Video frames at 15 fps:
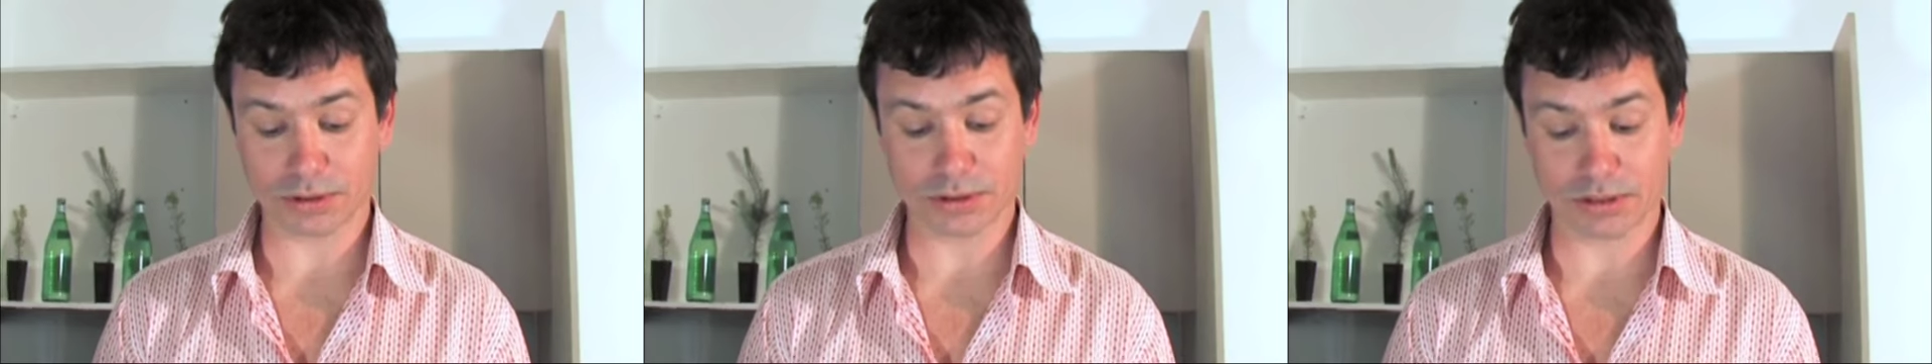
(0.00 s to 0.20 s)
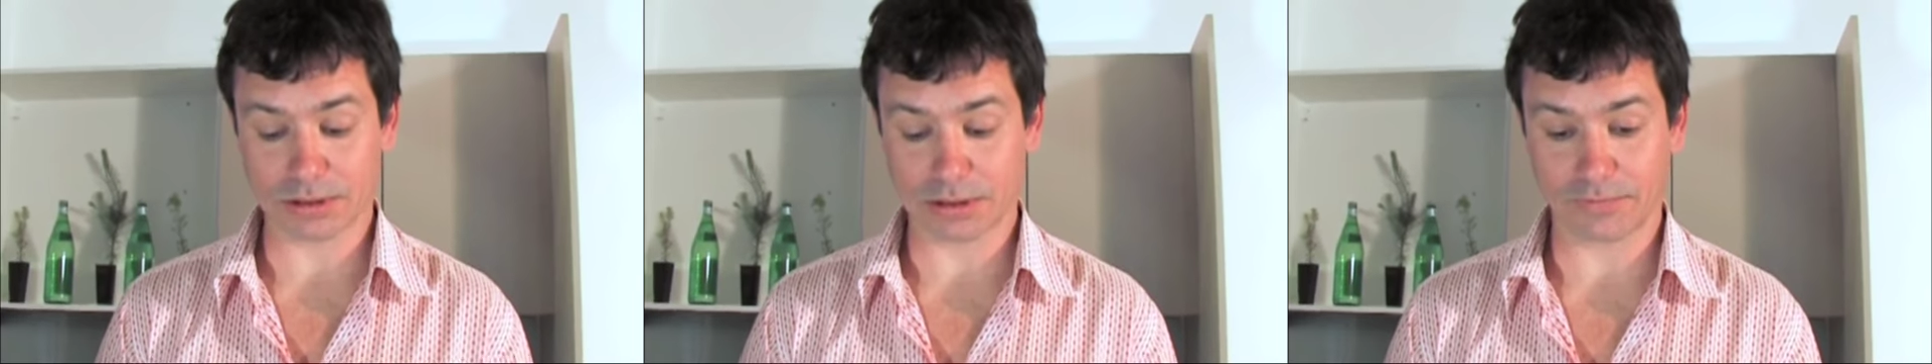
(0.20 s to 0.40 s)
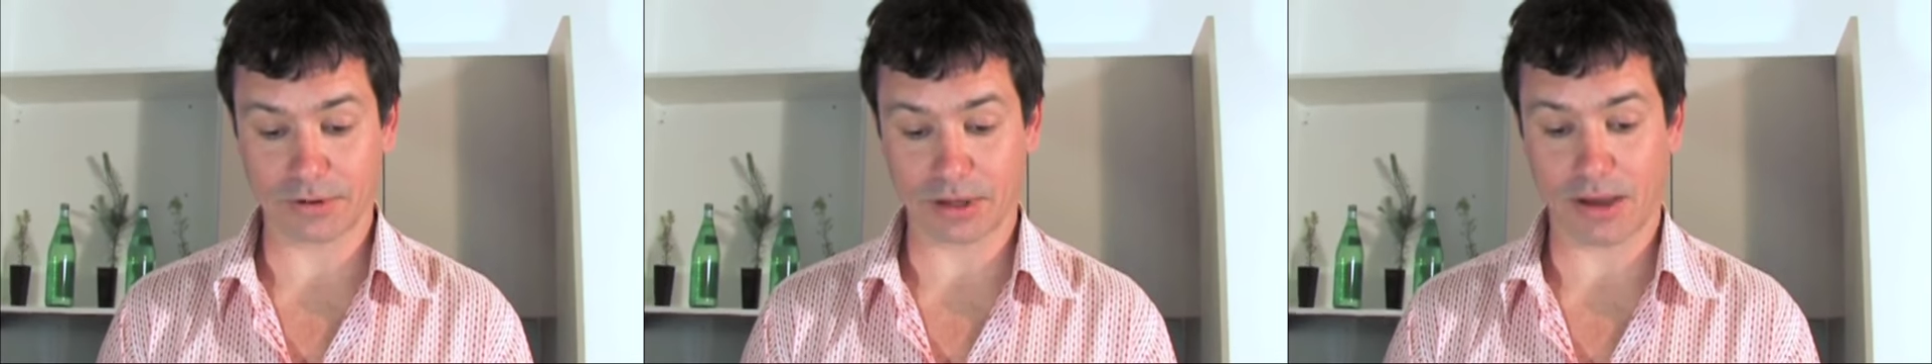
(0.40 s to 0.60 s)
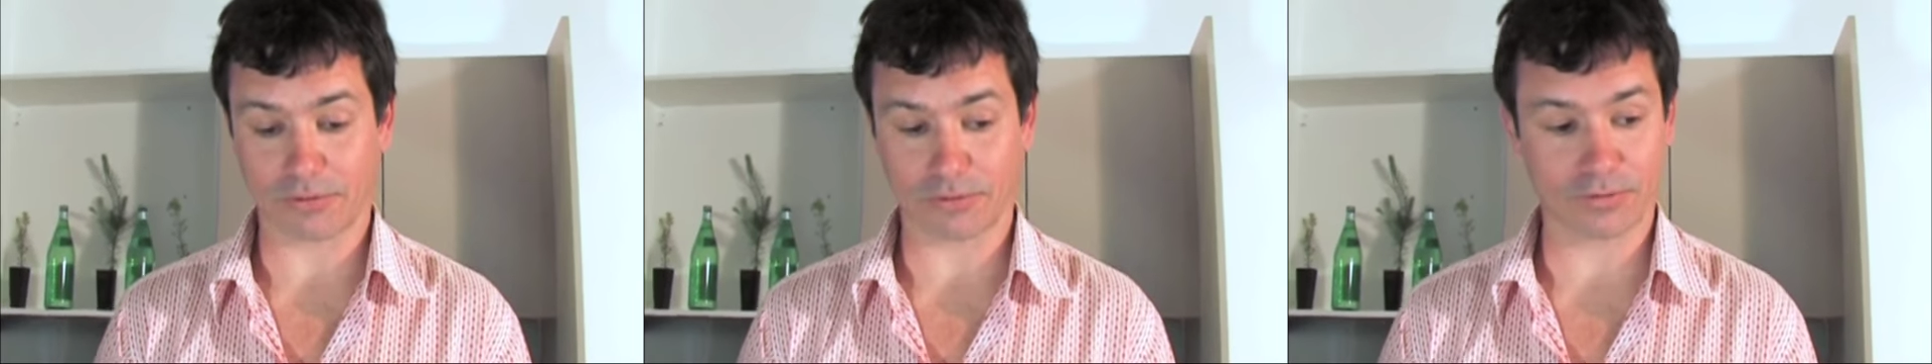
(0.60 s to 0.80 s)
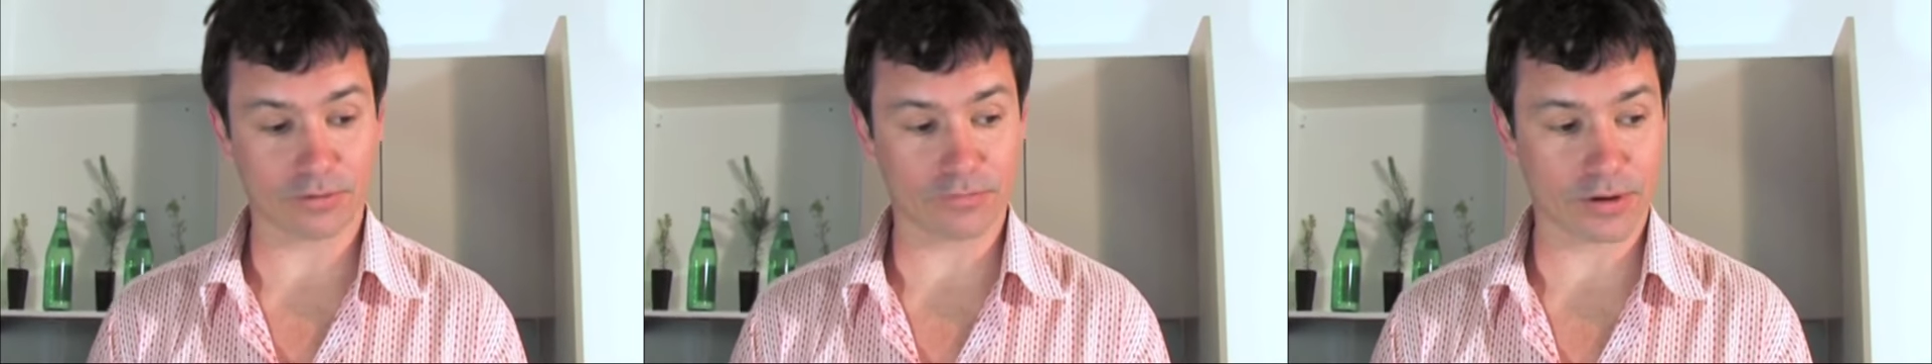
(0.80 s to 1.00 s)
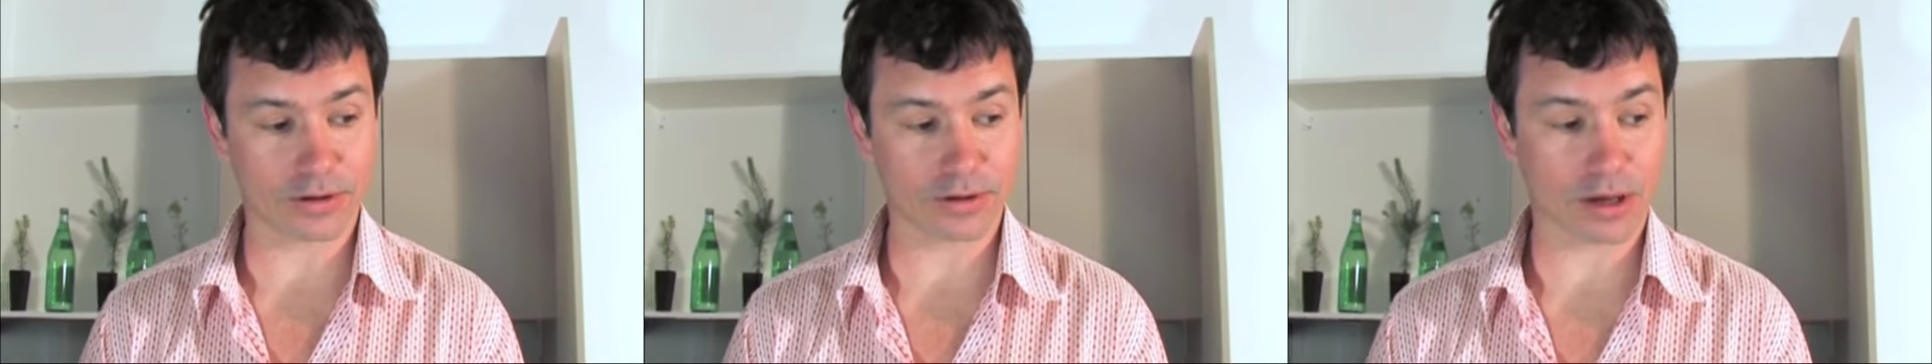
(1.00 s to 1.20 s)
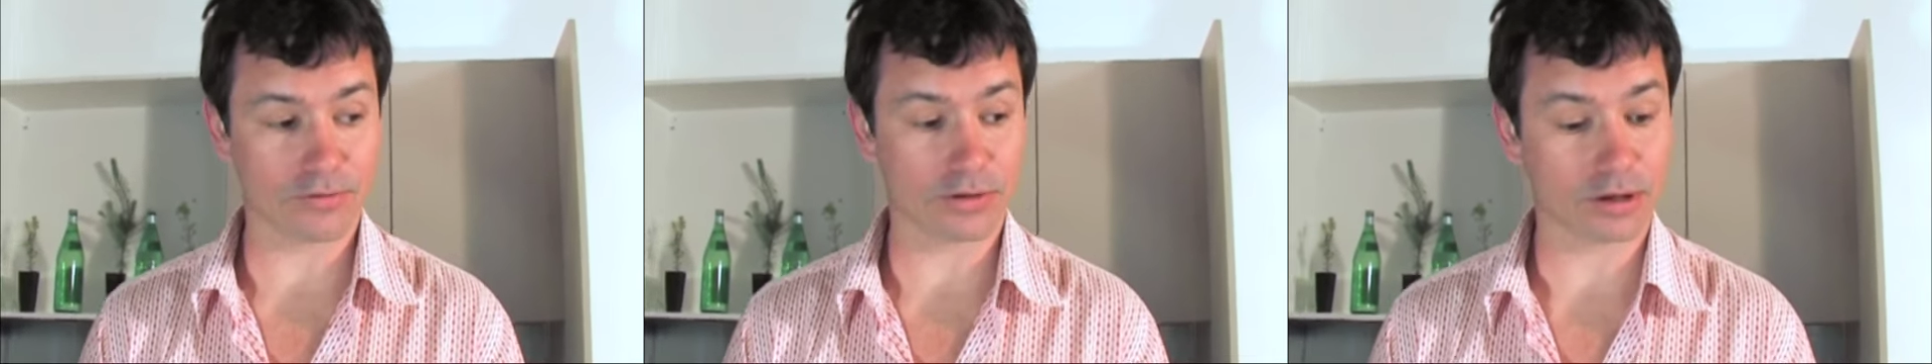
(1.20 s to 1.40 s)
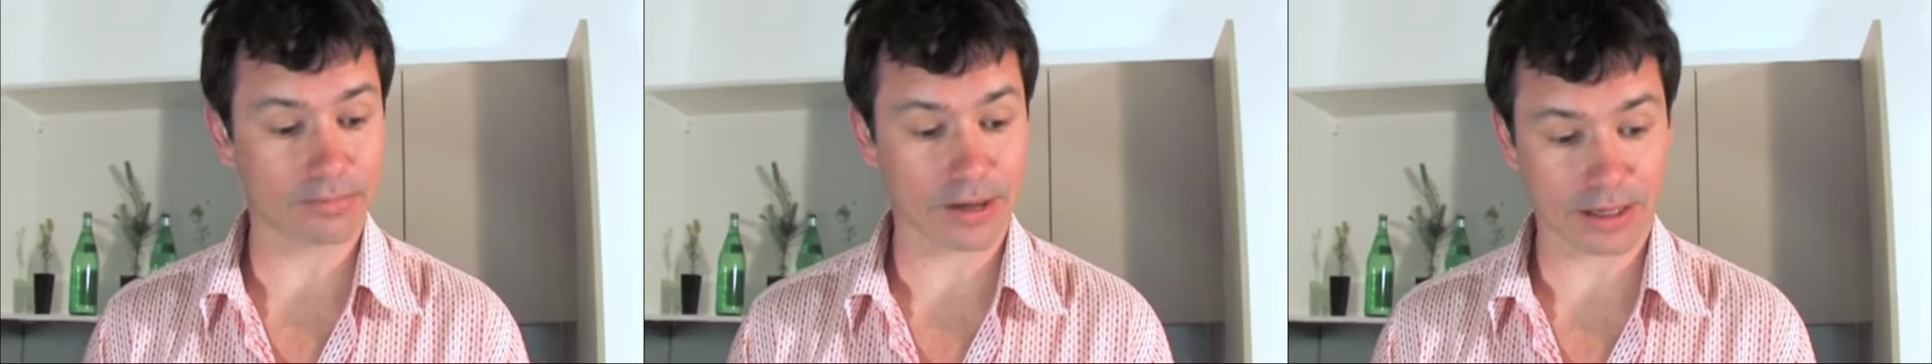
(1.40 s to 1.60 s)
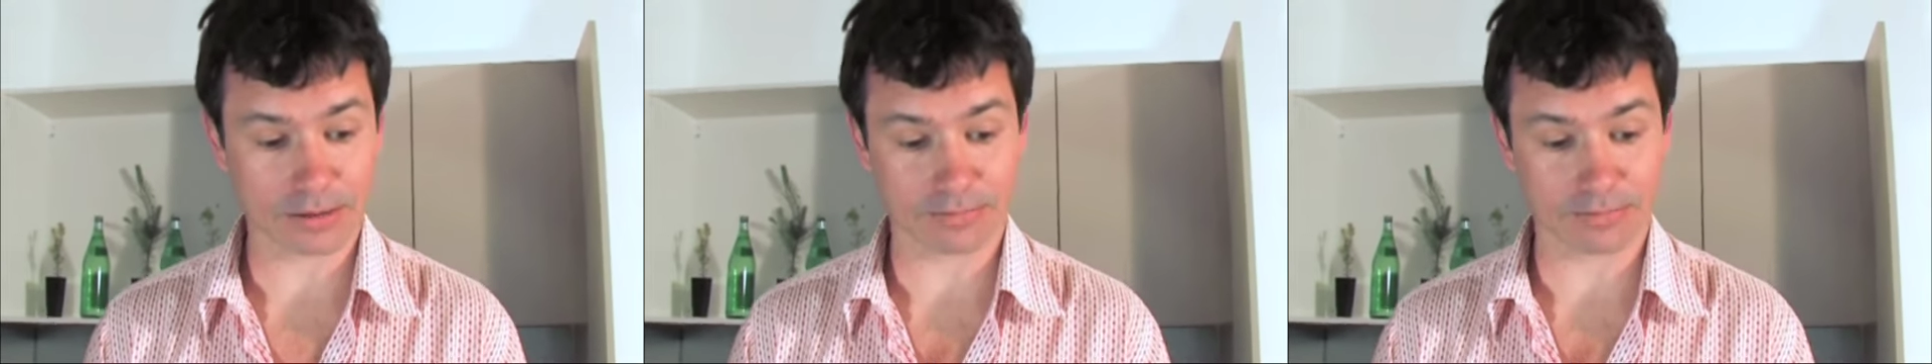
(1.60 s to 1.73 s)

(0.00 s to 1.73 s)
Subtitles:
because if you have a few friends over you can make